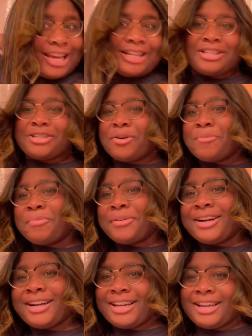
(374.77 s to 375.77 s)
It's so
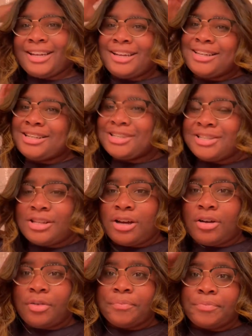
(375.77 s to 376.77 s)
pretty.
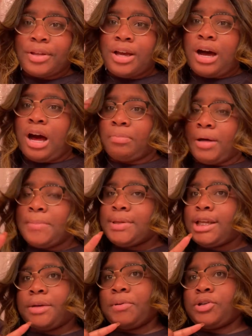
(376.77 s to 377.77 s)
So I'll probably
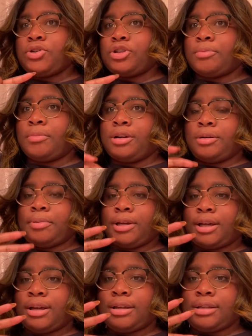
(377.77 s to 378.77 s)
take pictures tomorrow
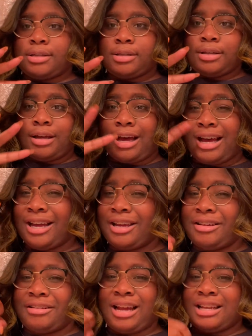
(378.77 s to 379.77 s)
because
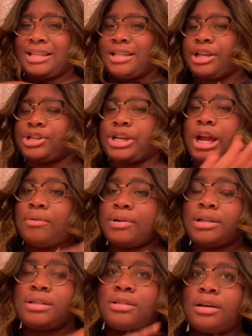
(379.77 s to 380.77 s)
I had to take a shower
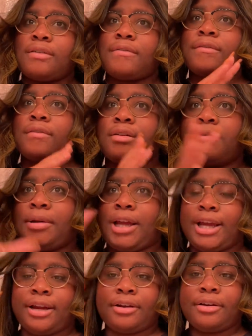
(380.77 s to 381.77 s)
and stuff for my
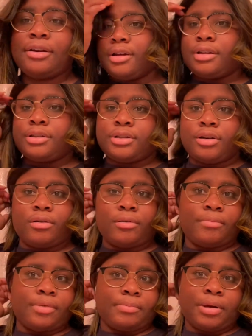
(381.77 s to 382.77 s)
hair. So
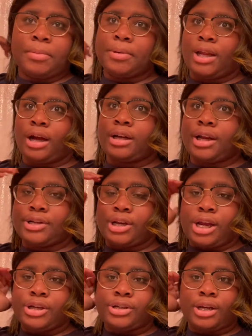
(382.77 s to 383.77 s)
I'm probably not gonna
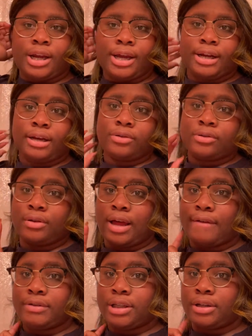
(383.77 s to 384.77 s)
change tonight, and I also
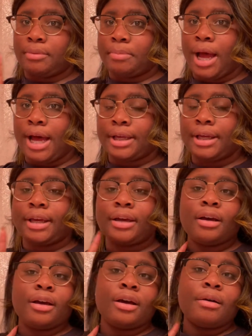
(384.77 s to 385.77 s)
have to start packing.
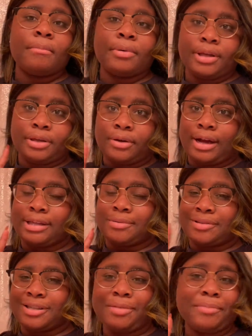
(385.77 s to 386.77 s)
But you guys will
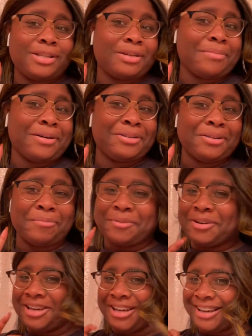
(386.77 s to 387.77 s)
see me tomorrow in the
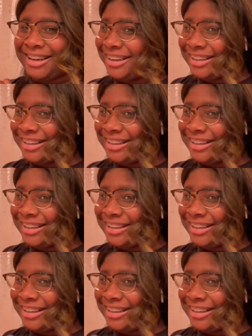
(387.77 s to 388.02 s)
morning.